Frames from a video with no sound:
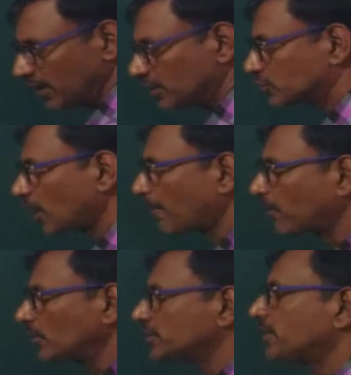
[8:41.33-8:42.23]

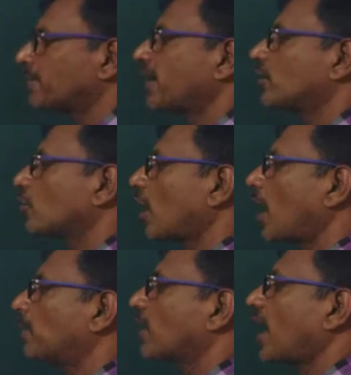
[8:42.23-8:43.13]
Suppose if I
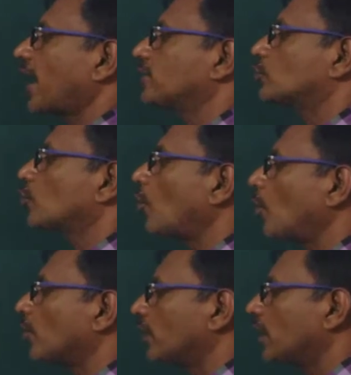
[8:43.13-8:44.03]

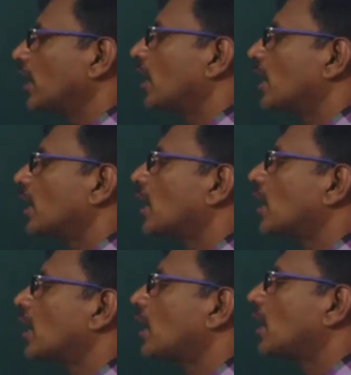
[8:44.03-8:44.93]
thrown
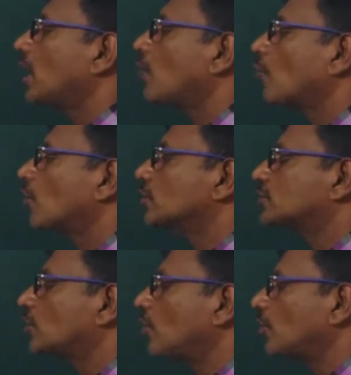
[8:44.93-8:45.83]

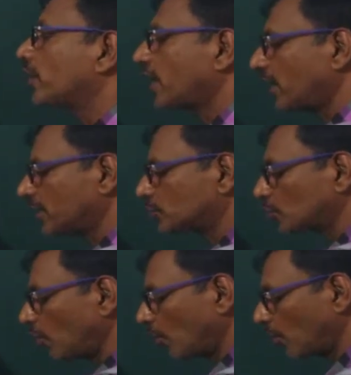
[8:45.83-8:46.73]
a
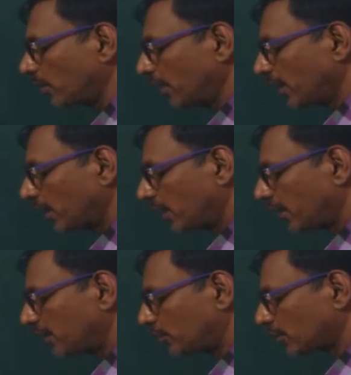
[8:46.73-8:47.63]
stone
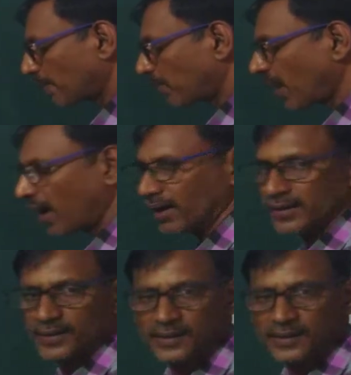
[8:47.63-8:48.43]
into the pond,